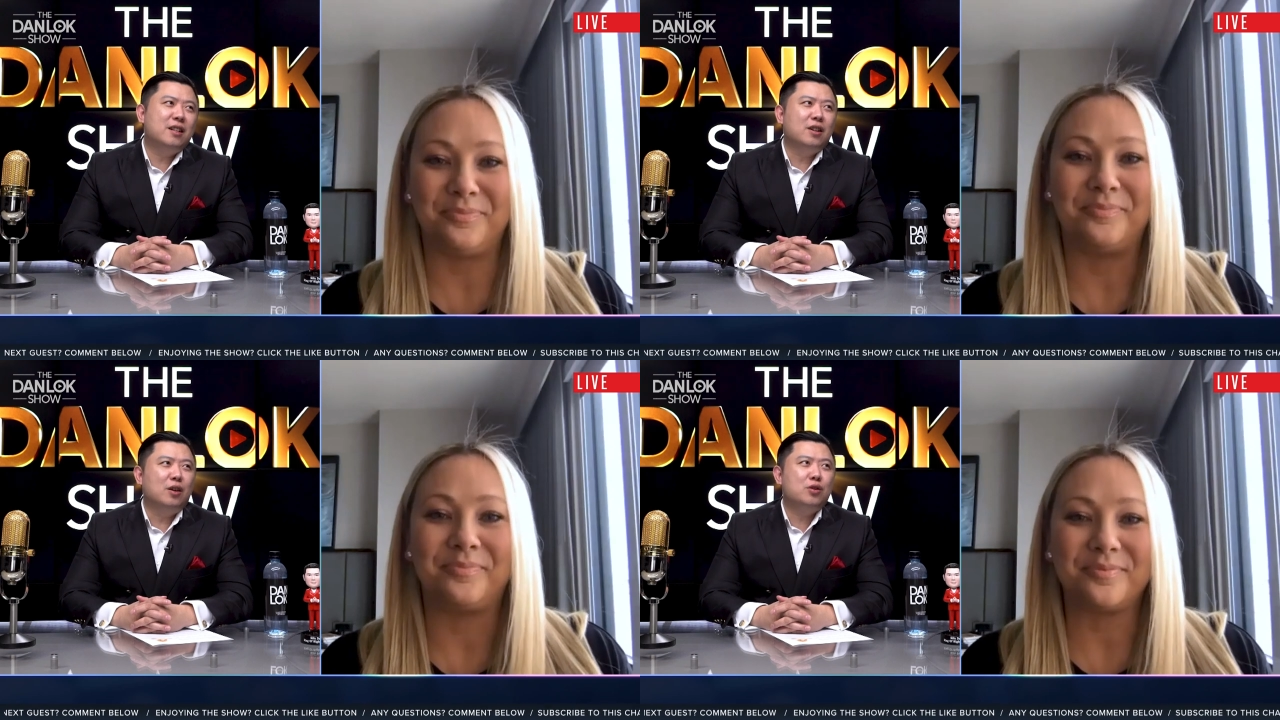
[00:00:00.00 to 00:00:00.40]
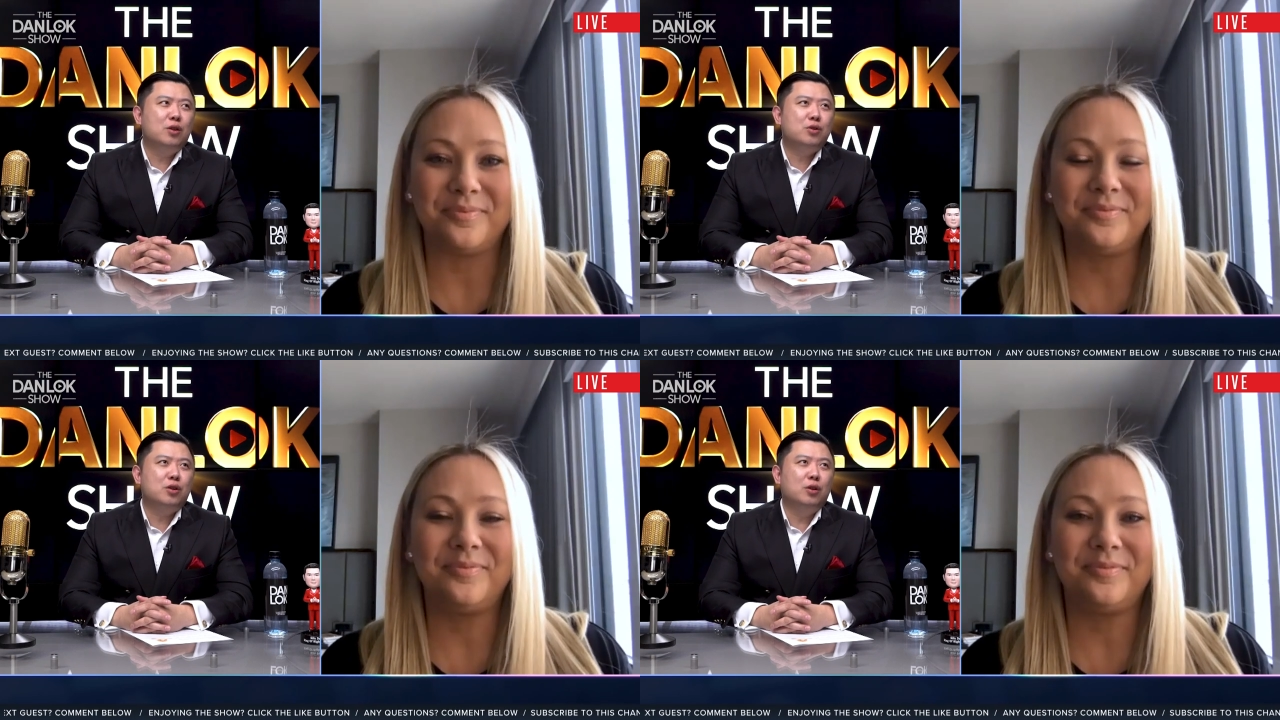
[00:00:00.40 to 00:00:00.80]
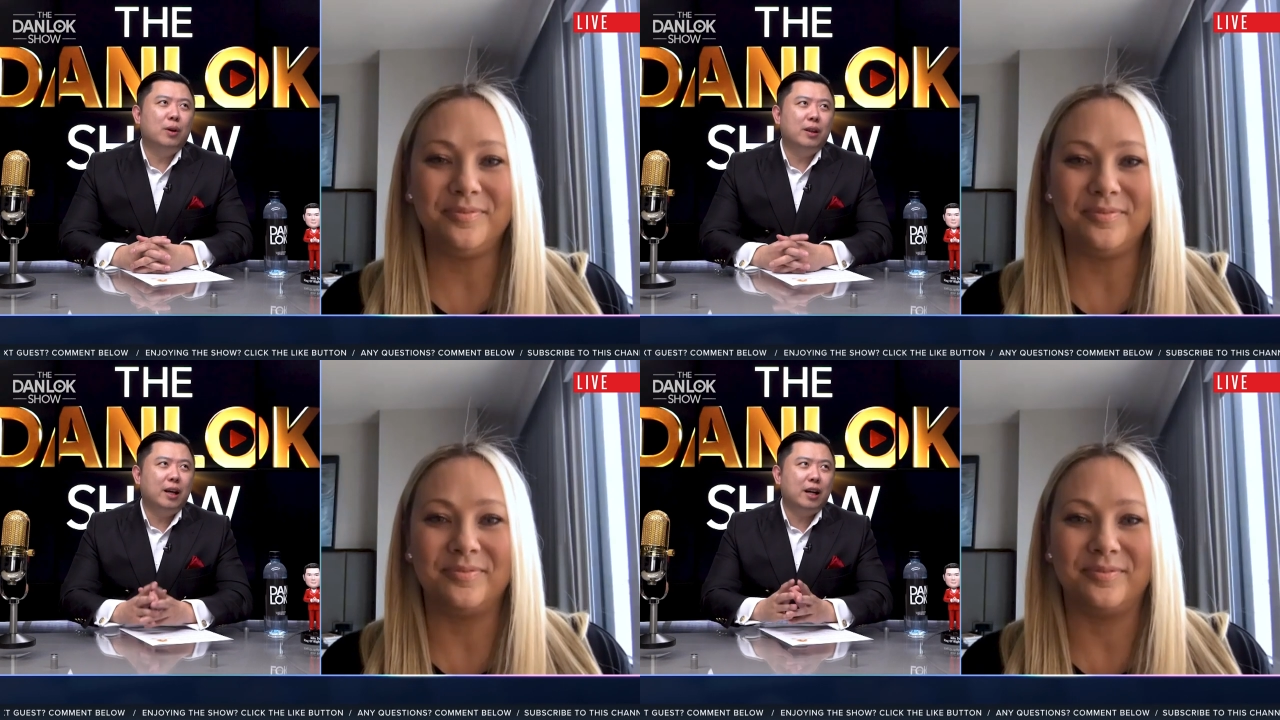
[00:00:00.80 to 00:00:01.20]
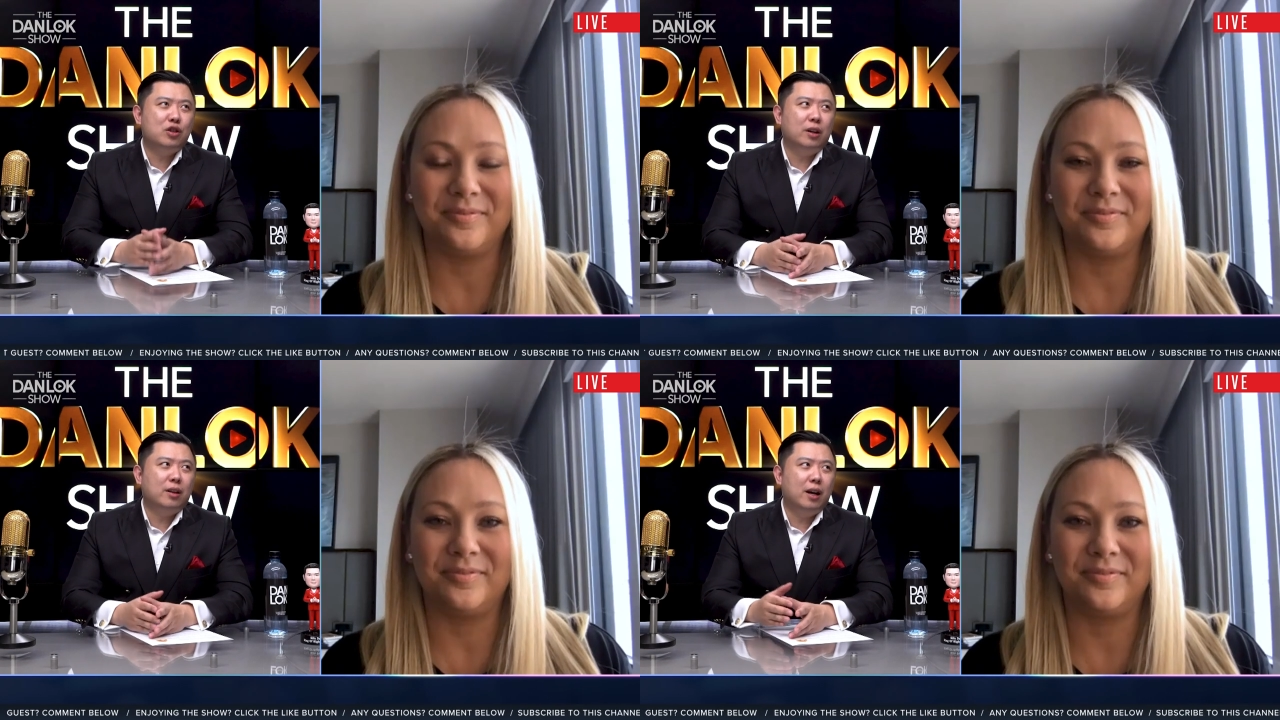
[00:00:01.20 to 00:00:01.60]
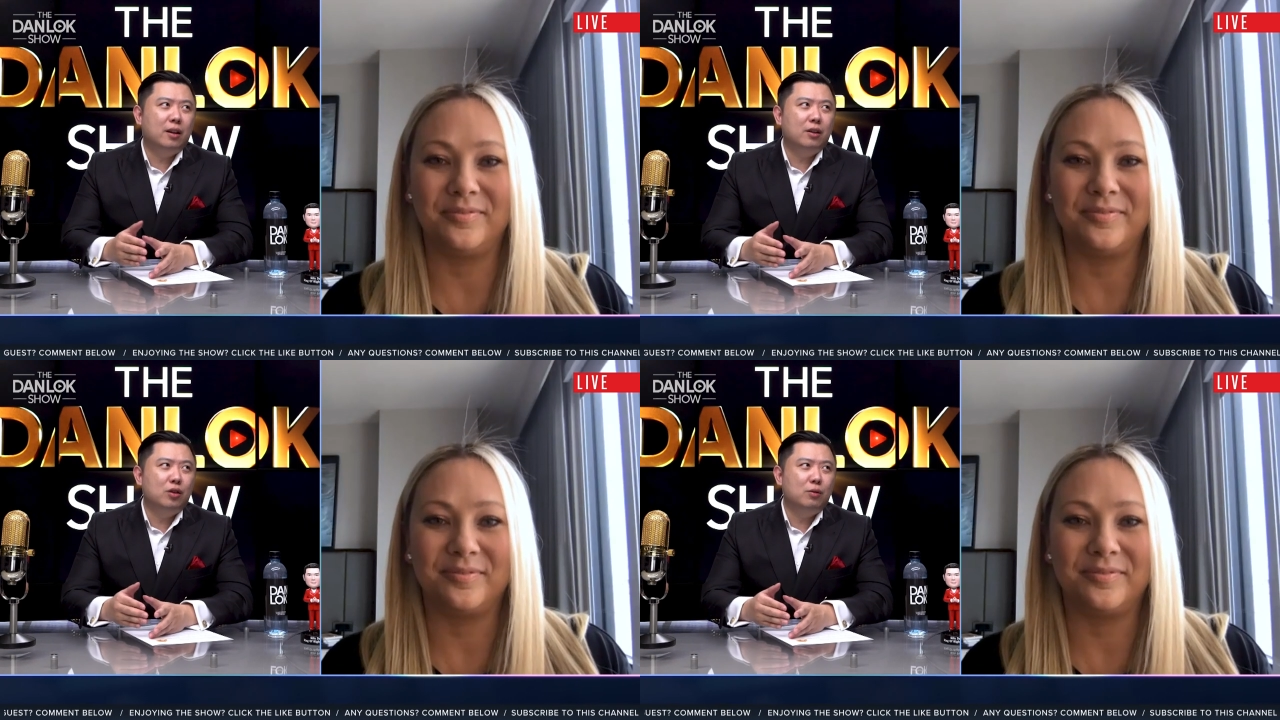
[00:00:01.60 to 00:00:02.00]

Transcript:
Speaker 1: it's also, so when they get shut down,